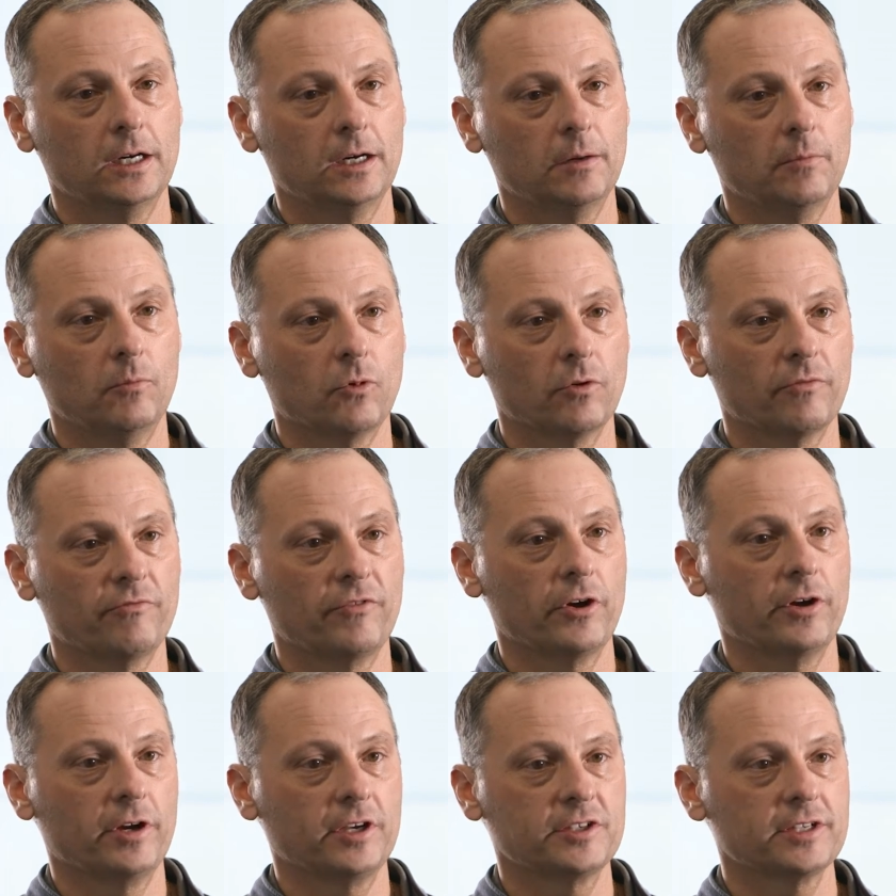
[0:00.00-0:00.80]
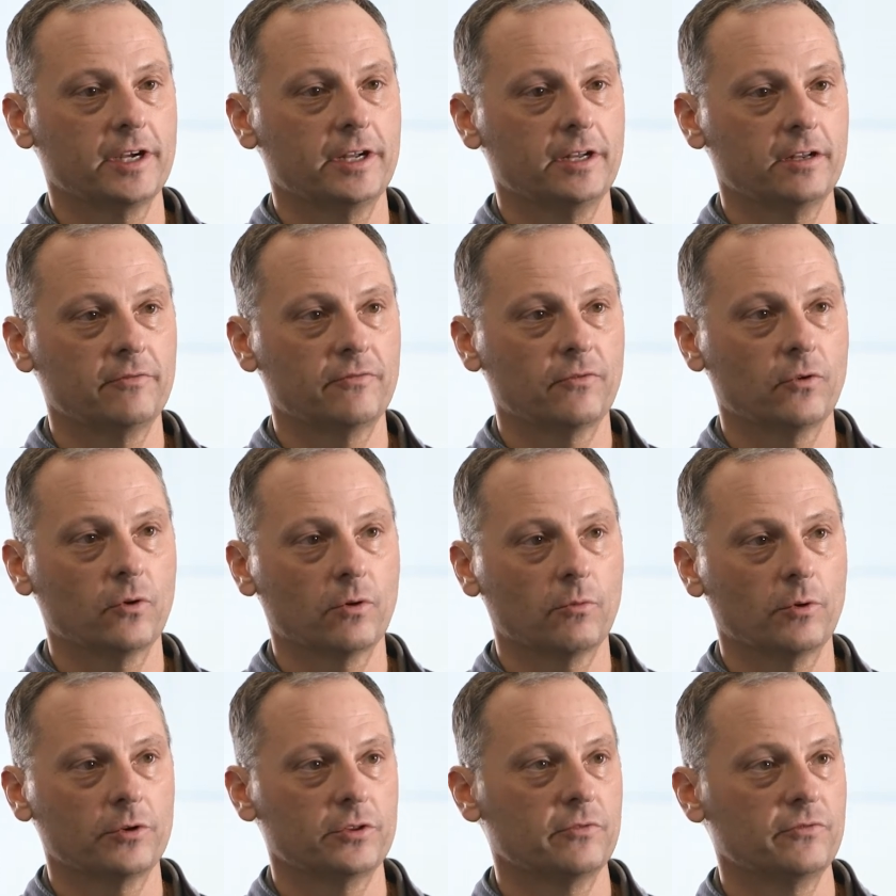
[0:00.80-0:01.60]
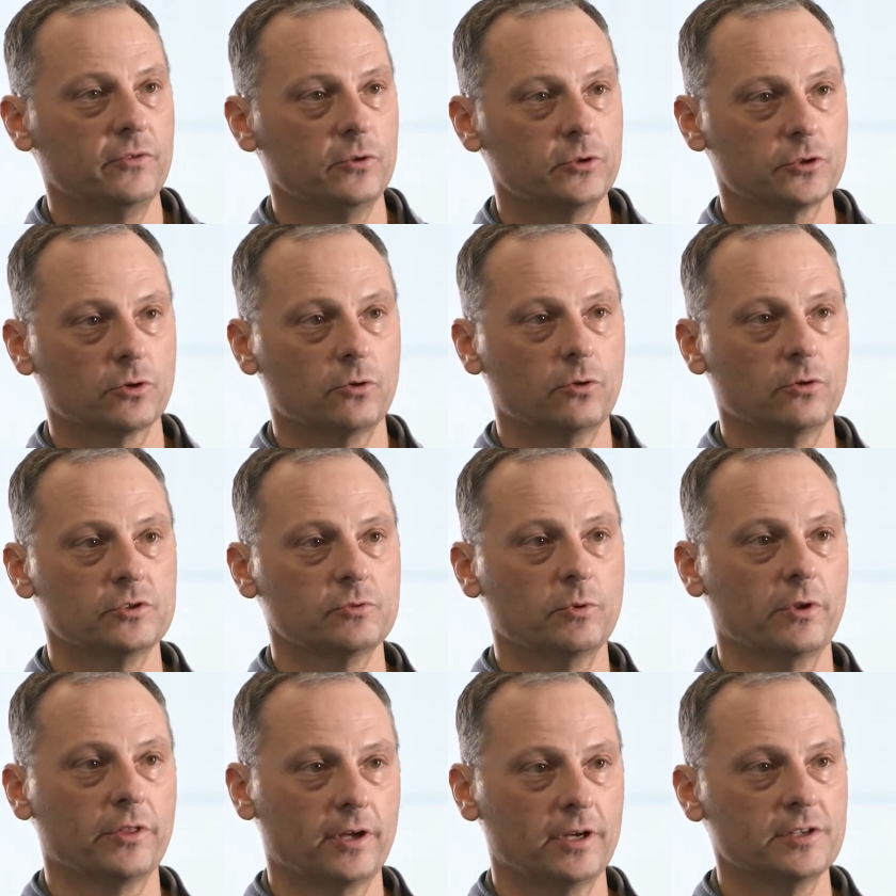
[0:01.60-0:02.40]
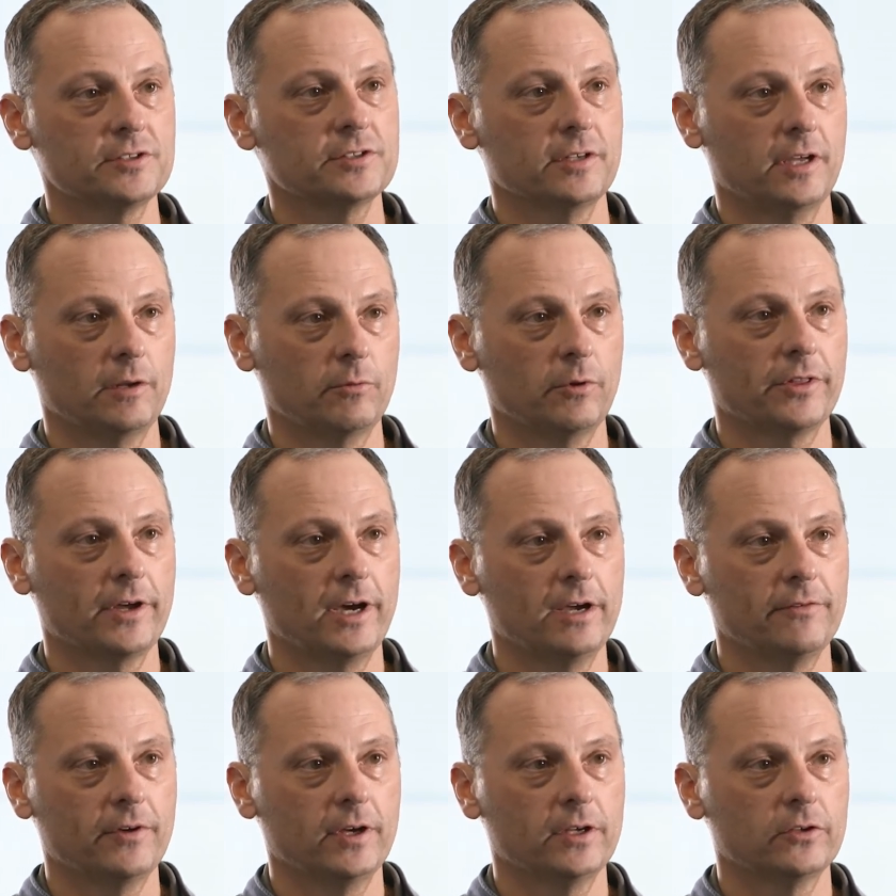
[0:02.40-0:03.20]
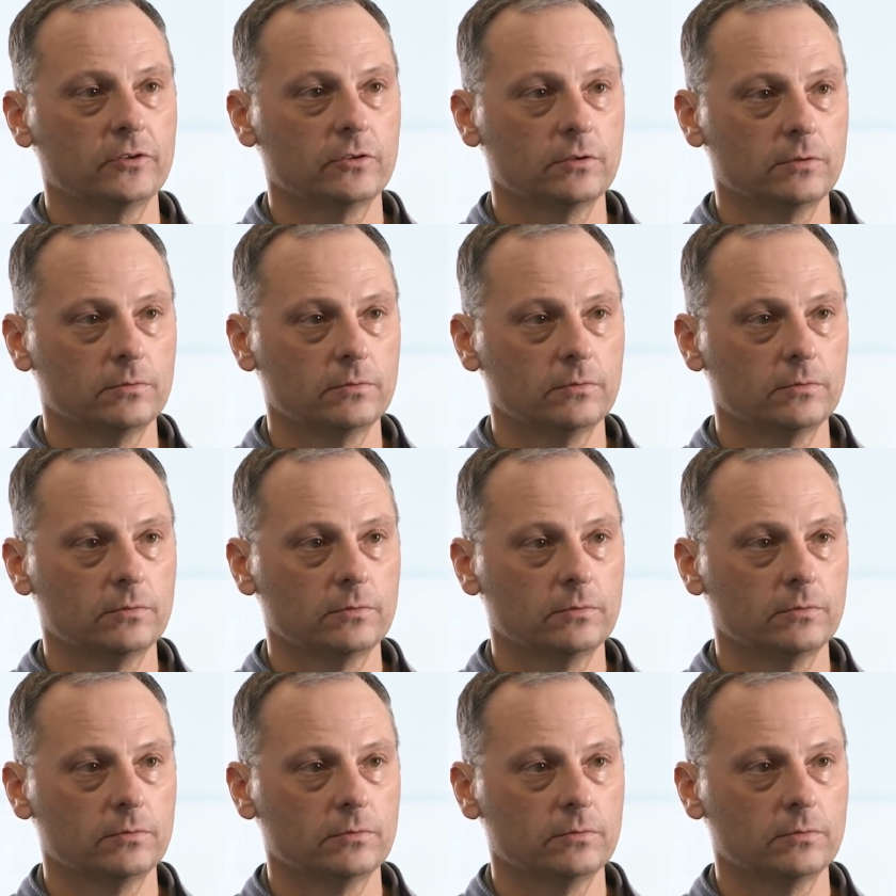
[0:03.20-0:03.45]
We're very excited for what the future holds with us and with IFS.